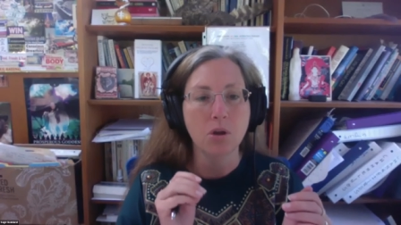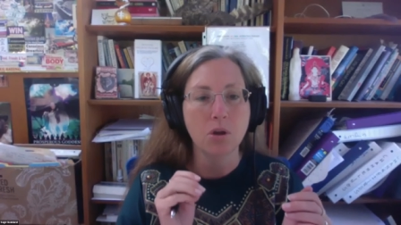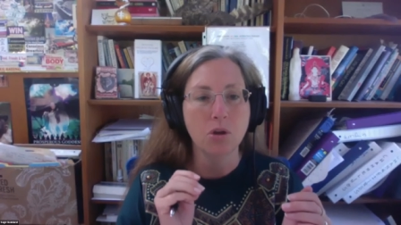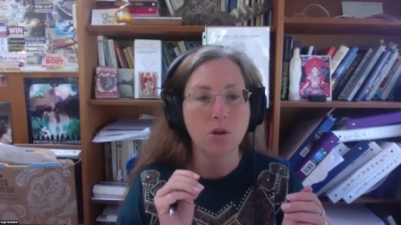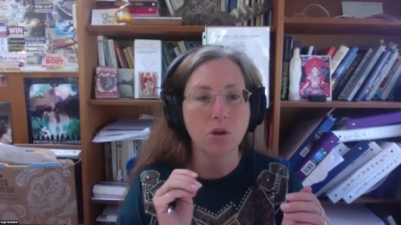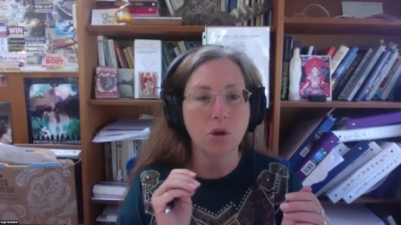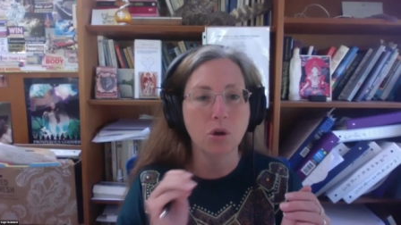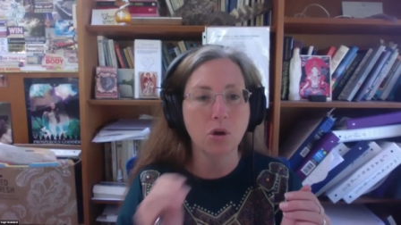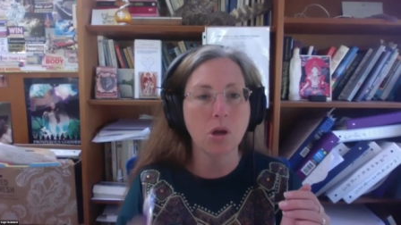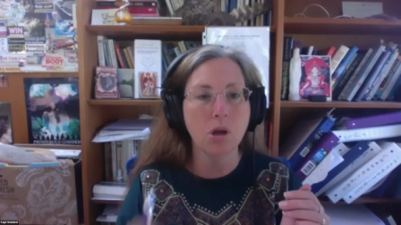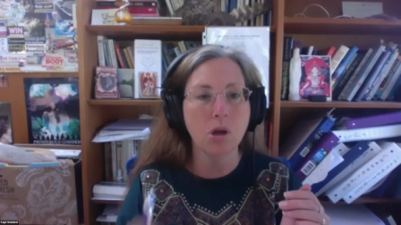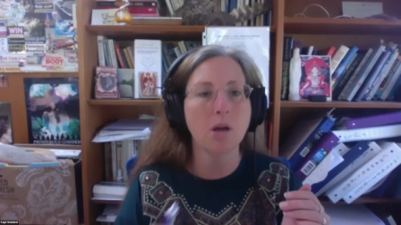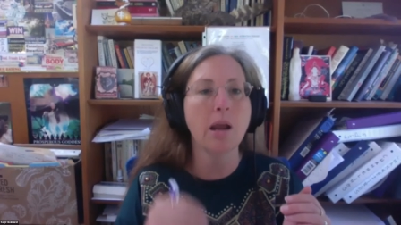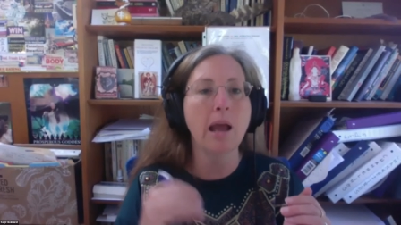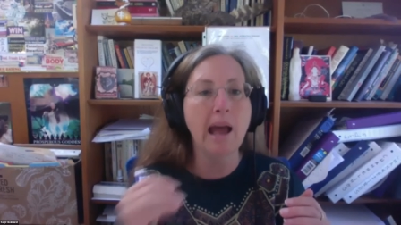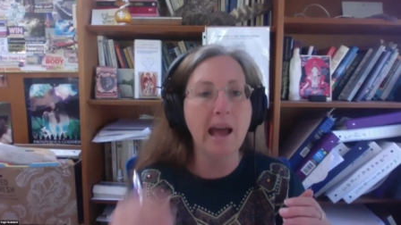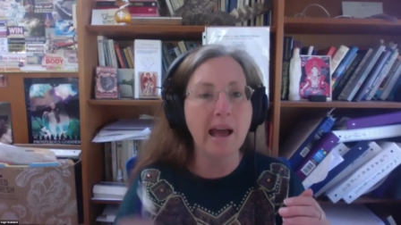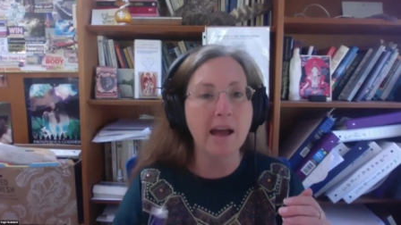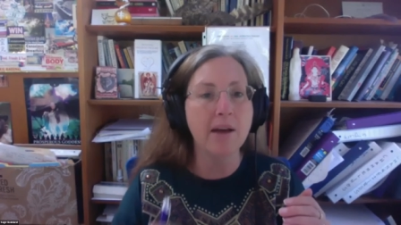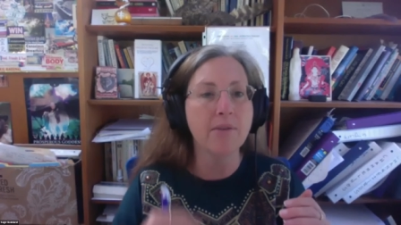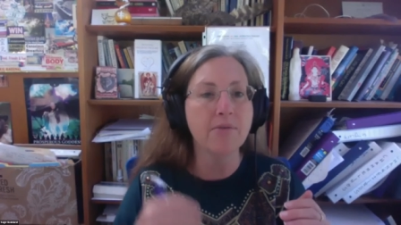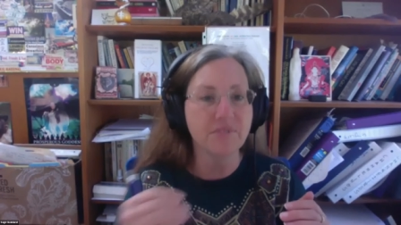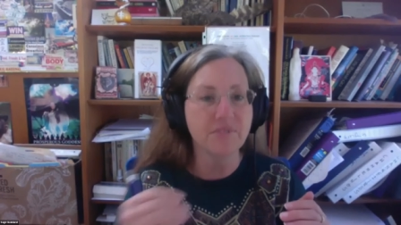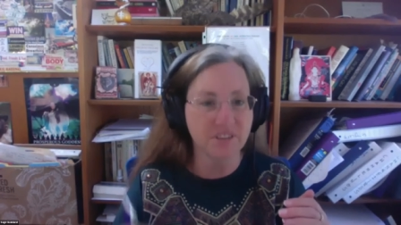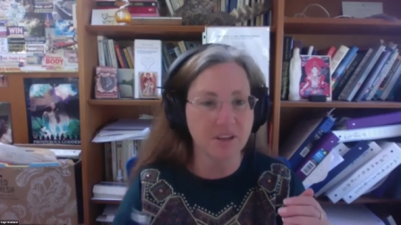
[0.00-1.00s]
you're going to
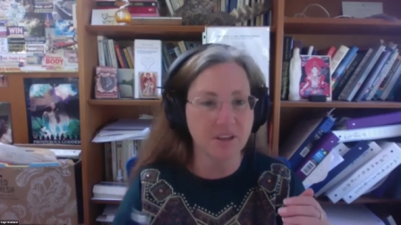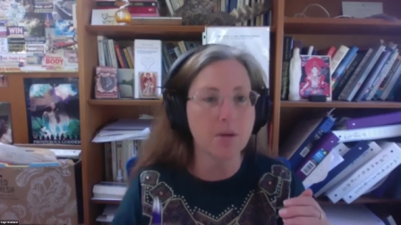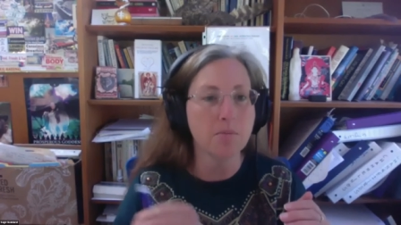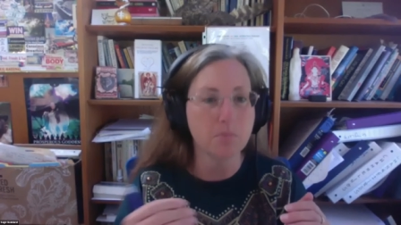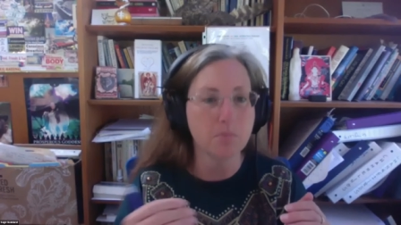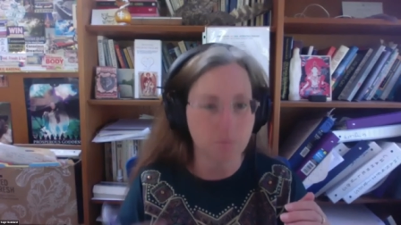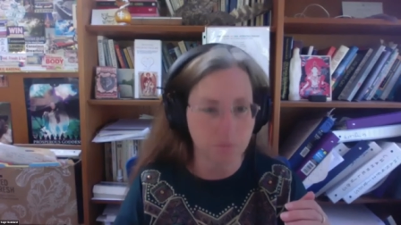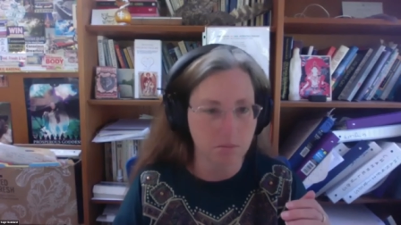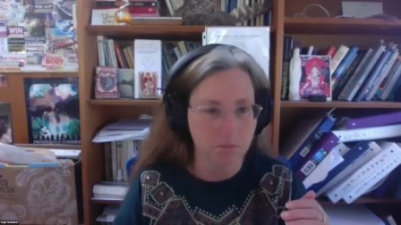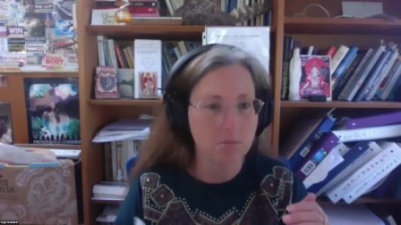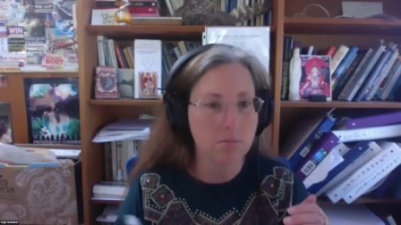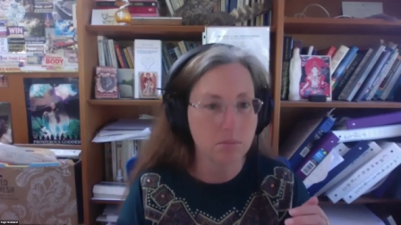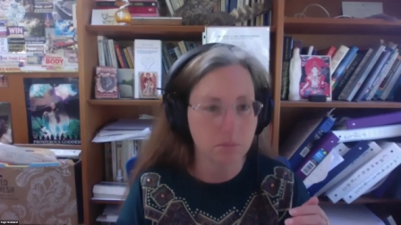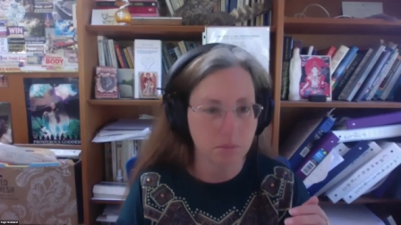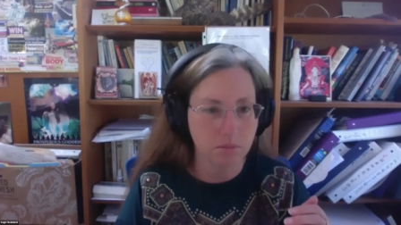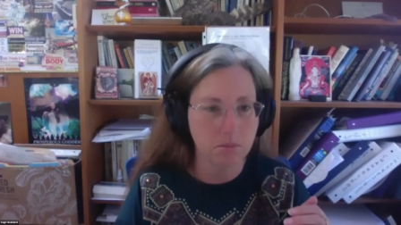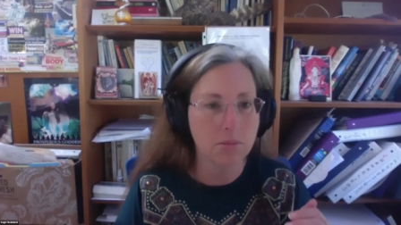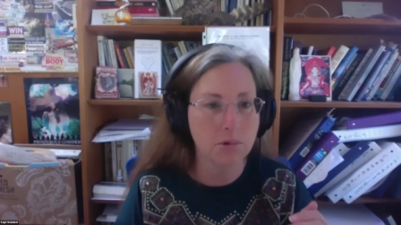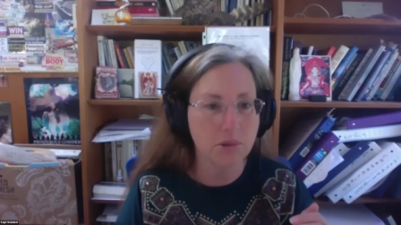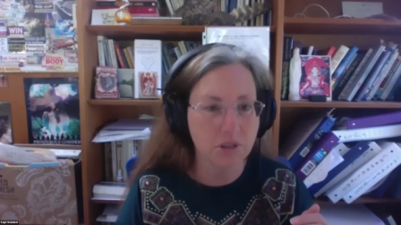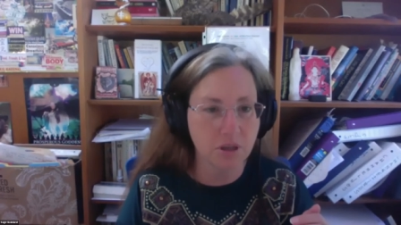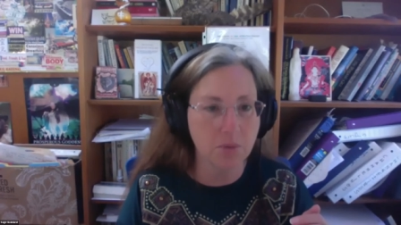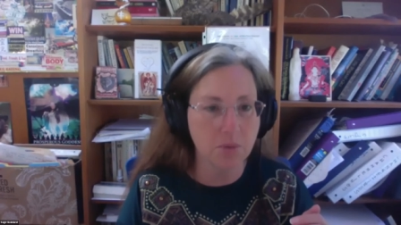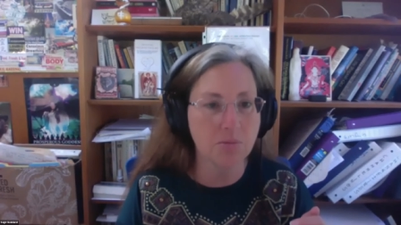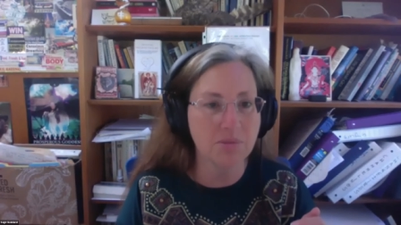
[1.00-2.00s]
have some
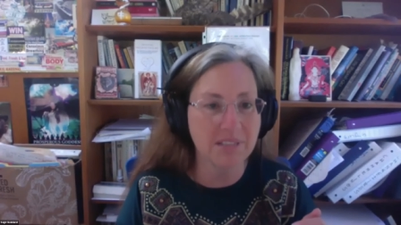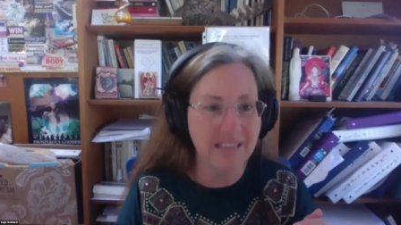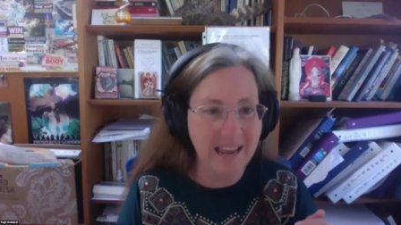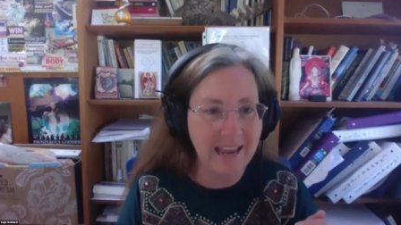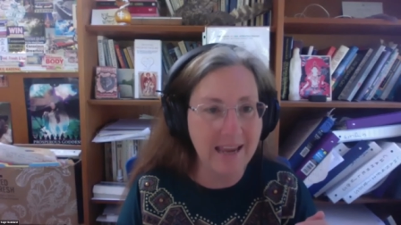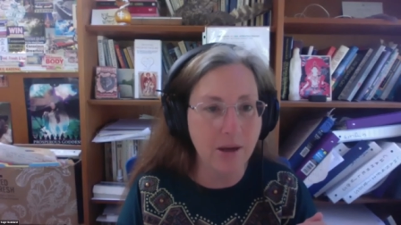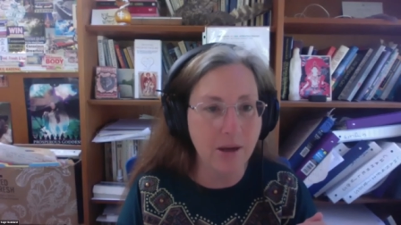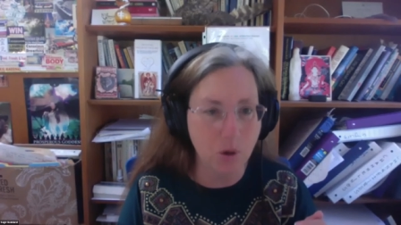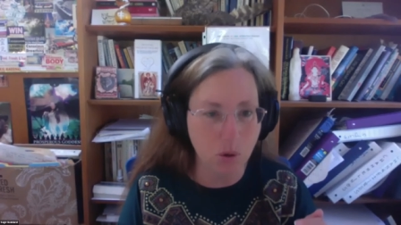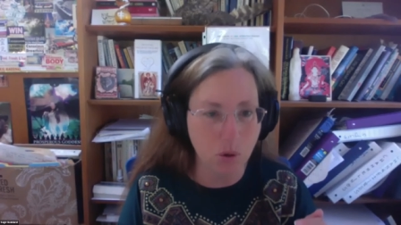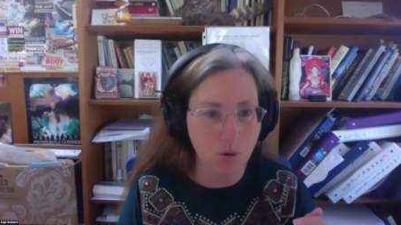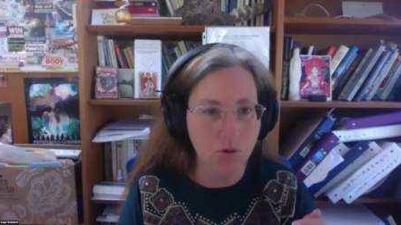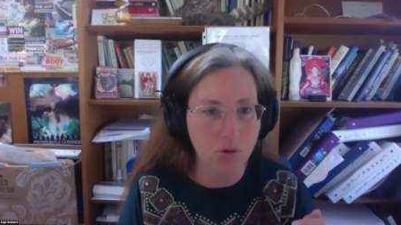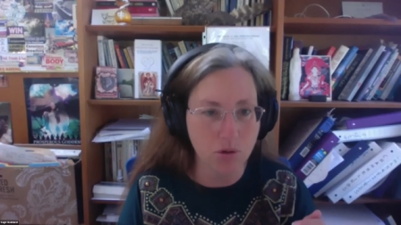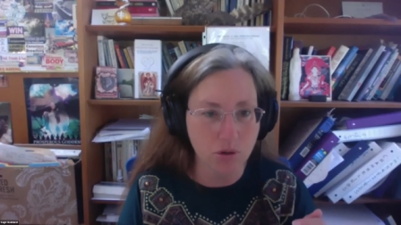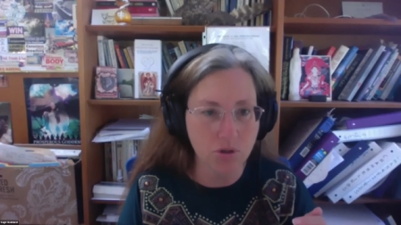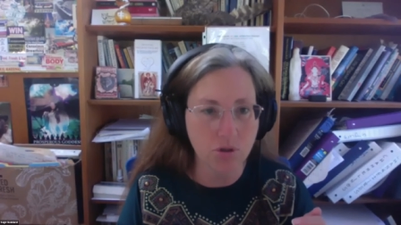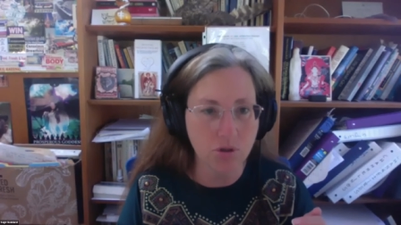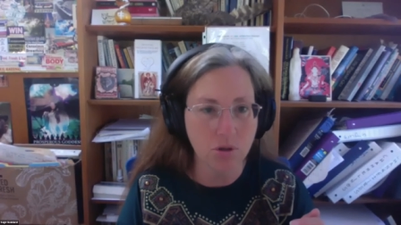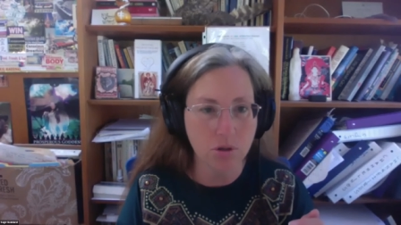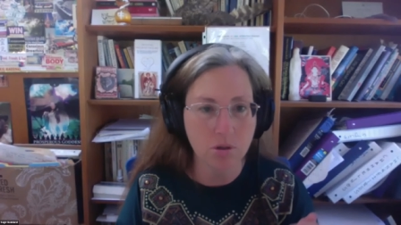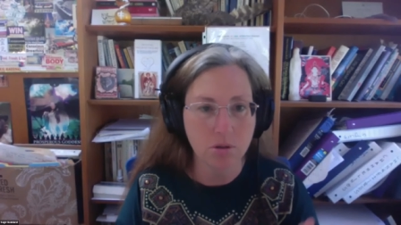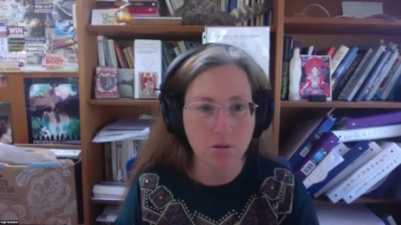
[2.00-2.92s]
takers,